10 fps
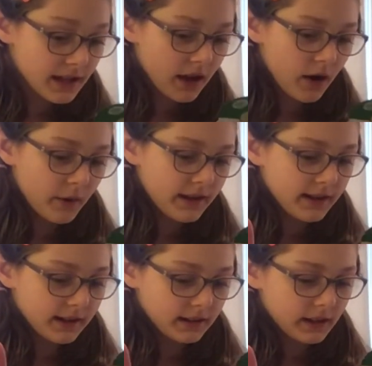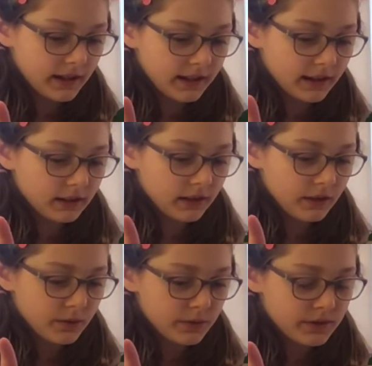Oh, and it
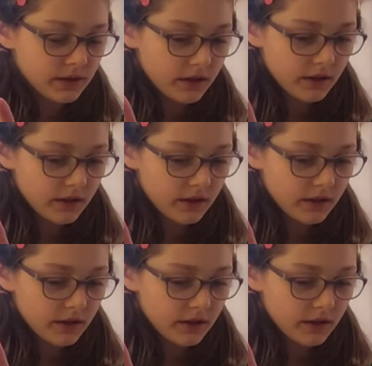includes